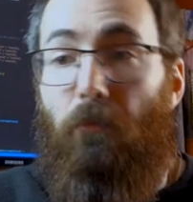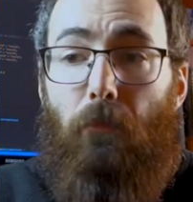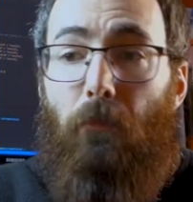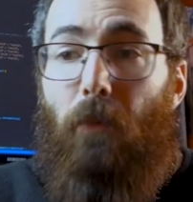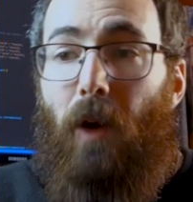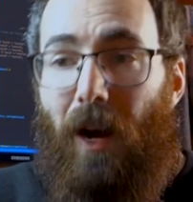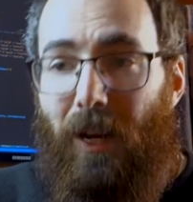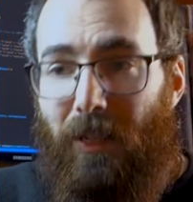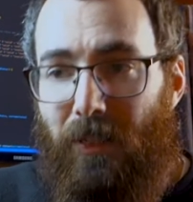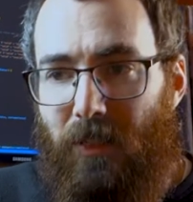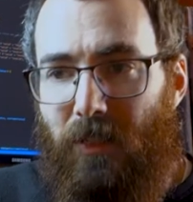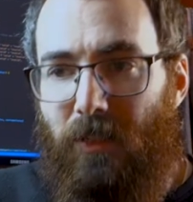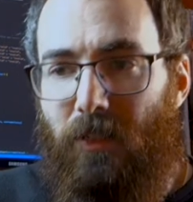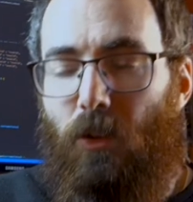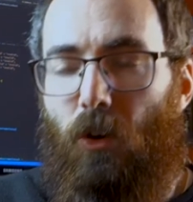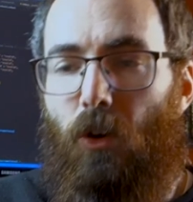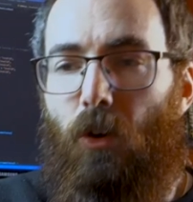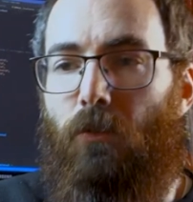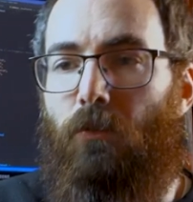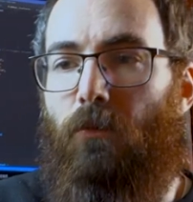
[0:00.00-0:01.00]
bugs
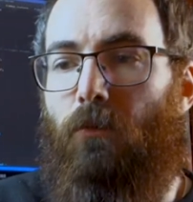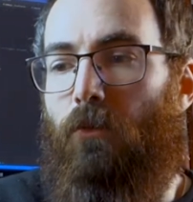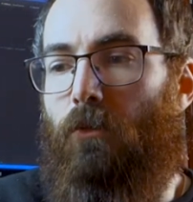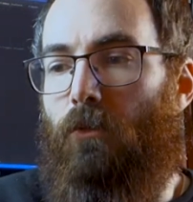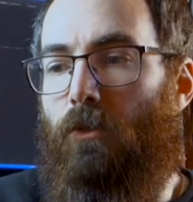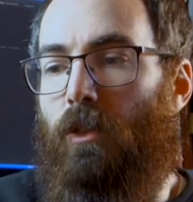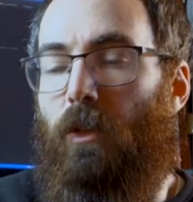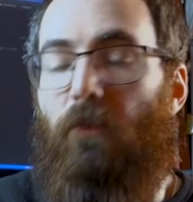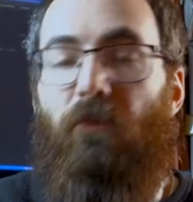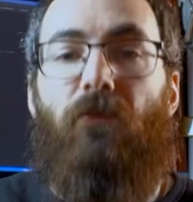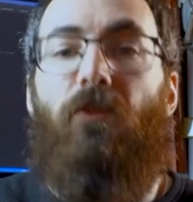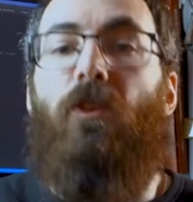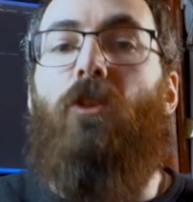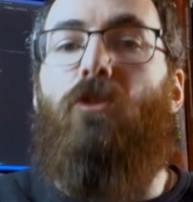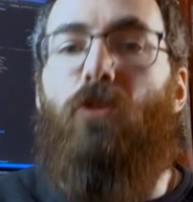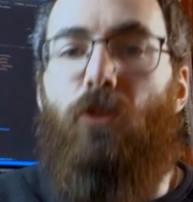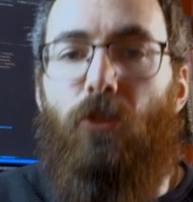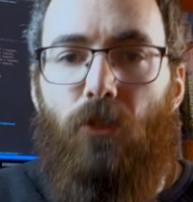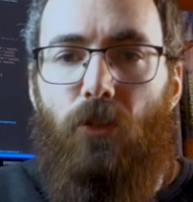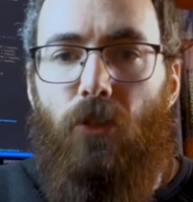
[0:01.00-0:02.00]
of some
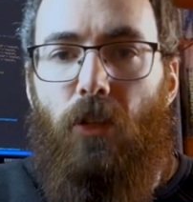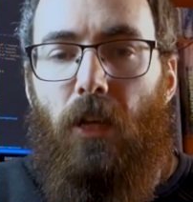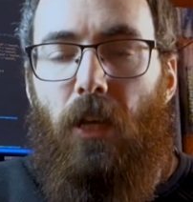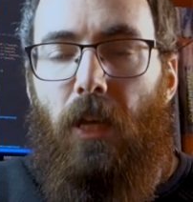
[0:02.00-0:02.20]
features